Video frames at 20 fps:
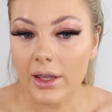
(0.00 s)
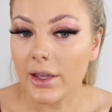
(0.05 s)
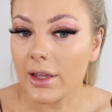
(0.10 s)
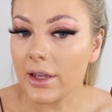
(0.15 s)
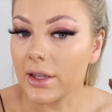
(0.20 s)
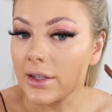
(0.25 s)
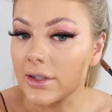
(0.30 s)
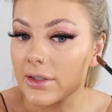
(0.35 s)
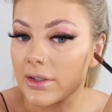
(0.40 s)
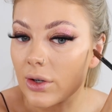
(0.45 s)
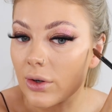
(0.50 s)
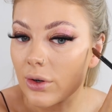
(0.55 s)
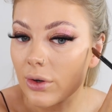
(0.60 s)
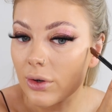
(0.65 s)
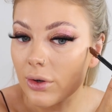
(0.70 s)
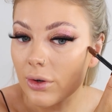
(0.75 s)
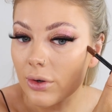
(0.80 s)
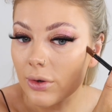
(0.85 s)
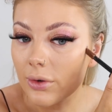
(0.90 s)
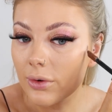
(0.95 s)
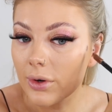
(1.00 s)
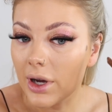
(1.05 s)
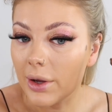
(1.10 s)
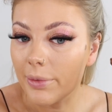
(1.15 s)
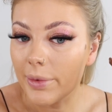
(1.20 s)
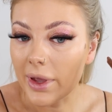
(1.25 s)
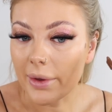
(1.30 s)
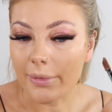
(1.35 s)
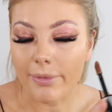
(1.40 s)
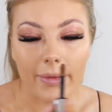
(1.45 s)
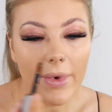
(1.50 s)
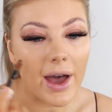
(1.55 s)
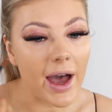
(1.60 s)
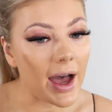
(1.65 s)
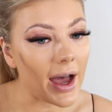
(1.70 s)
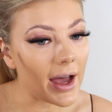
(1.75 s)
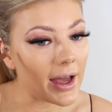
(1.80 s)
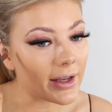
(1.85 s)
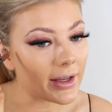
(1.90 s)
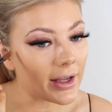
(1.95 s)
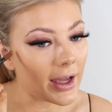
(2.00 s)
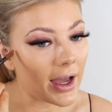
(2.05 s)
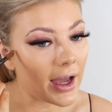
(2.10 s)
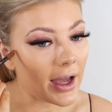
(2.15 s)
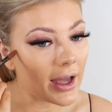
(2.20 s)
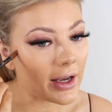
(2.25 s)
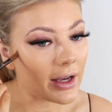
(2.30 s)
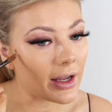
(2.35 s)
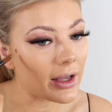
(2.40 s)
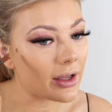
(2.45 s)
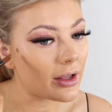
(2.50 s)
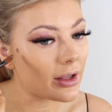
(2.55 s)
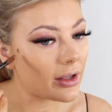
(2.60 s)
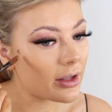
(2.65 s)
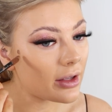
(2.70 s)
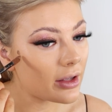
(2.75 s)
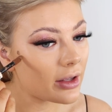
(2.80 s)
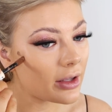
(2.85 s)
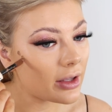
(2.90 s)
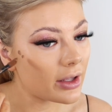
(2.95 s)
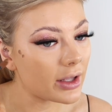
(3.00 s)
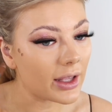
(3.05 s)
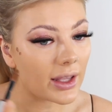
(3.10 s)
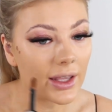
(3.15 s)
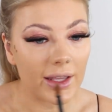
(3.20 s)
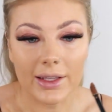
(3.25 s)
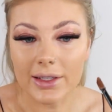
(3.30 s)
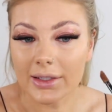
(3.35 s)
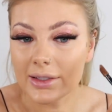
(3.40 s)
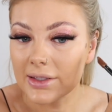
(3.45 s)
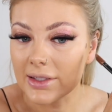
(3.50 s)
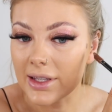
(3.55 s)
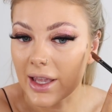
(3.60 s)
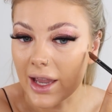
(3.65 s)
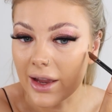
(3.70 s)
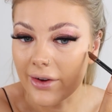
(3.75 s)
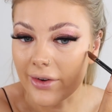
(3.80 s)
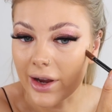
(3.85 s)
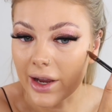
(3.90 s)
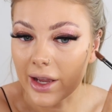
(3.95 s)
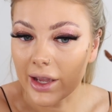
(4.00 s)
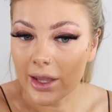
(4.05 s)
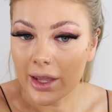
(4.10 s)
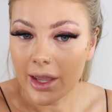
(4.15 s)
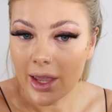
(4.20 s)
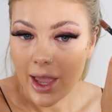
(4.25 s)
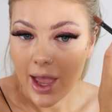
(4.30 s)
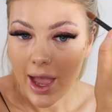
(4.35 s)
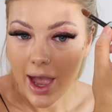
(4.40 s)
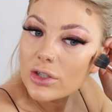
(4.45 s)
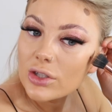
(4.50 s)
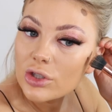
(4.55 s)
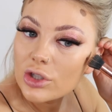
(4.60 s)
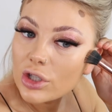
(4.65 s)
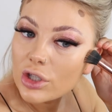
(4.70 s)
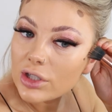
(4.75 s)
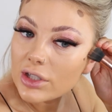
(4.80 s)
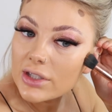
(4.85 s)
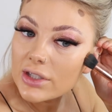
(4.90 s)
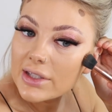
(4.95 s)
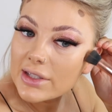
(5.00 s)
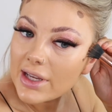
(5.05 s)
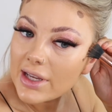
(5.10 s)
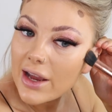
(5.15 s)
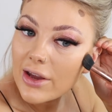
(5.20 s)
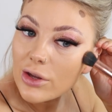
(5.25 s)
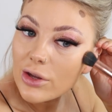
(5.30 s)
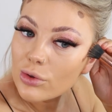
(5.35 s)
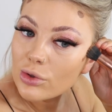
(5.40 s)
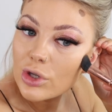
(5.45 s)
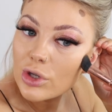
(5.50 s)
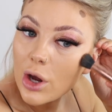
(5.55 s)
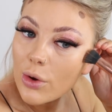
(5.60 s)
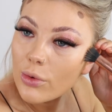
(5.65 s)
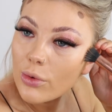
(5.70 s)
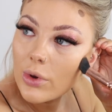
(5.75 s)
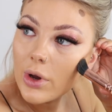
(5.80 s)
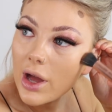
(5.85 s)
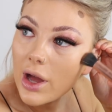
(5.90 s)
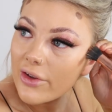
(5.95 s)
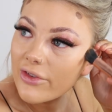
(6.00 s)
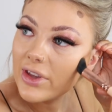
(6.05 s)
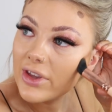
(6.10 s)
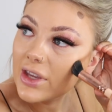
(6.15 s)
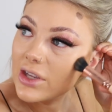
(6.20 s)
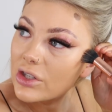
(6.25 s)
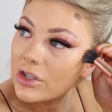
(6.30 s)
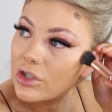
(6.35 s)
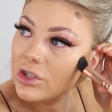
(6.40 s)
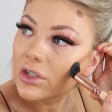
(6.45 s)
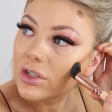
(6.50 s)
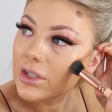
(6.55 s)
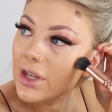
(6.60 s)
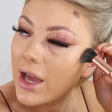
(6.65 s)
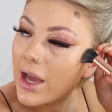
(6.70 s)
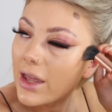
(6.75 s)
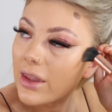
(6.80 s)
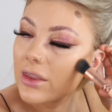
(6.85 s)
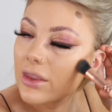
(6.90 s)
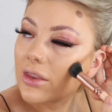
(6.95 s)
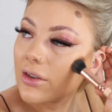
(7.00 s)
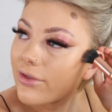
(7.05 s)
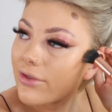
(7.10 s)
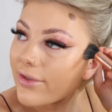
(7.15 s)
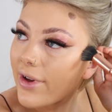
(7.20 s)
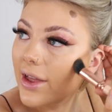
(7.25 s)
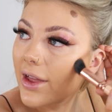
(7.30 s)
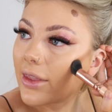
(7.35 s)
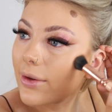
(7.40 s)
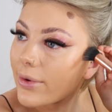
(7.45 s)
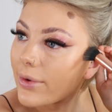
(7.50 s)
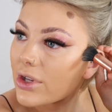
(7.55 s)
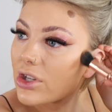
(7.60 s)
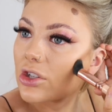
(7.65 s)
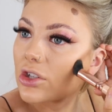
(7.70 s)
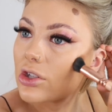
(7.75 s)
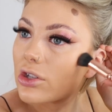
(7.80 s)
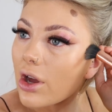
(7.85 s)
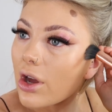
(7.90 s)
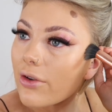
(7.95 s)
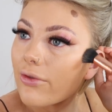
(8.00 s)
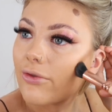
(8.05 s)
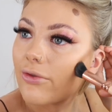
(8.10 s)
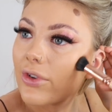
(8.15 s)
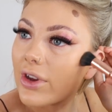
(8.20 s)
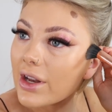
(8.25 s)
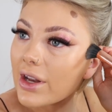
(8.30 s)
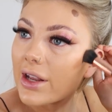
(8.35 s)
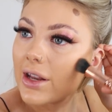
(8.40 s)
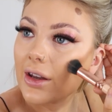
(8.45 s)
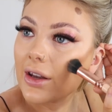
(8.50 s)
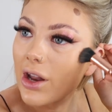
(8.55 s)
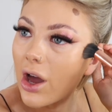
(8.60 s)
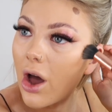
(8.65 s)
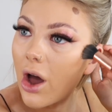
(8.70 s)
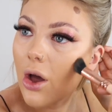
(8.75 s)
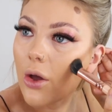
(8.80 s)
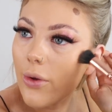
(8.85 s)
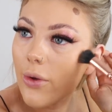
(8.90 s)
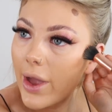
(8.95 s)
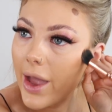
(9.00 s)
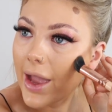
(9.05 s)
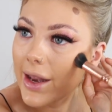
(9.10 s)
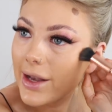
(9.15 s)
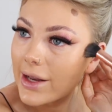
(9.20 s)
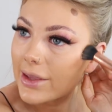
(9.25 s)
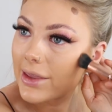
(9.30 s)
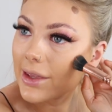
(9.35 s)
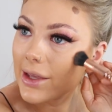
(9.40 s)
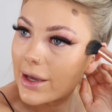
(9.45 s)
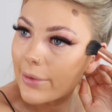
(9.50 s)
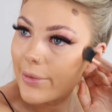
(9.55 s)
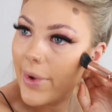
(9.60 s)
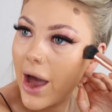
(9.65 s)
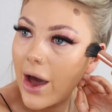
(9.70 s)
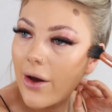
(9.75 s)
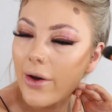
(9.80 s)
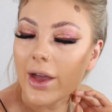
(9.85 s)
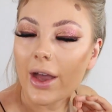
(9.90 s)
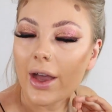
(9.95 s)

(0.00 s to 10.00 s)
It is all a bit mad and it is scary. It's just scary. You don't, I think it's just like the fact that we just don't really know anything about